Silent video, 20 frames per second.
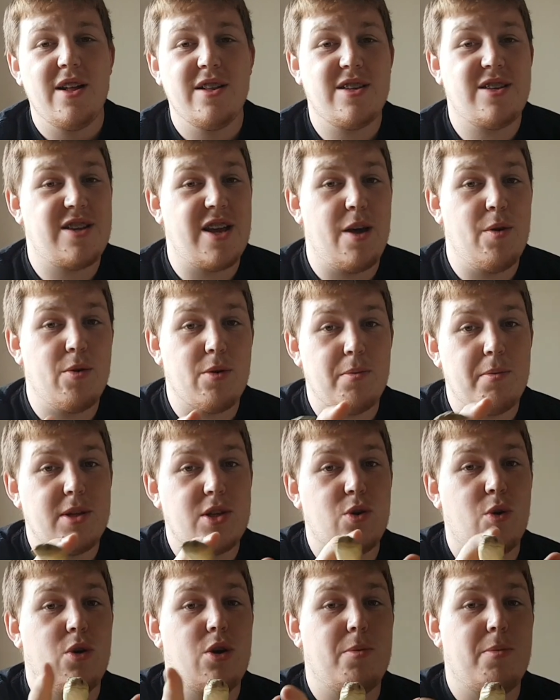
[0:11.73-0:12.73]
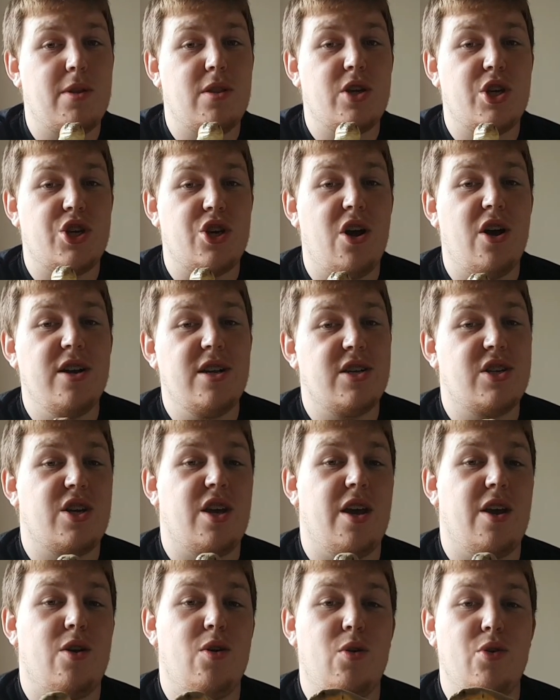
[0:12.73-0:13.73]
Today we're going to be talking about the Schneider
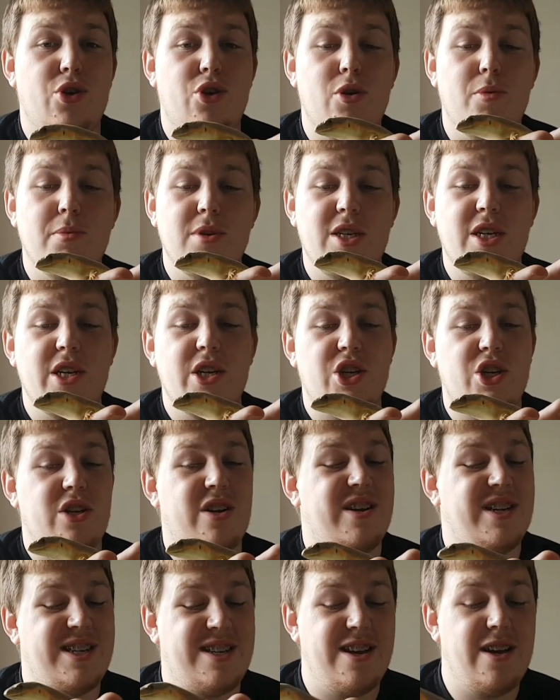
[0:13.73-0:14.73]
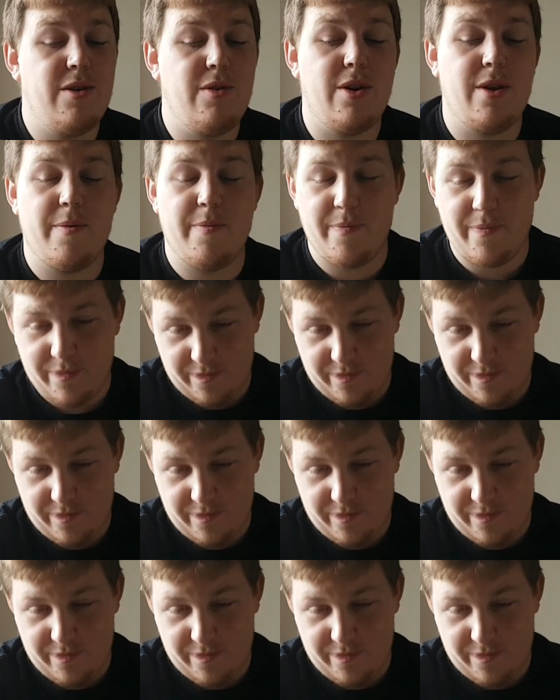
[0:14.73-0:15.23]
Skink, or Humacy Schneideri.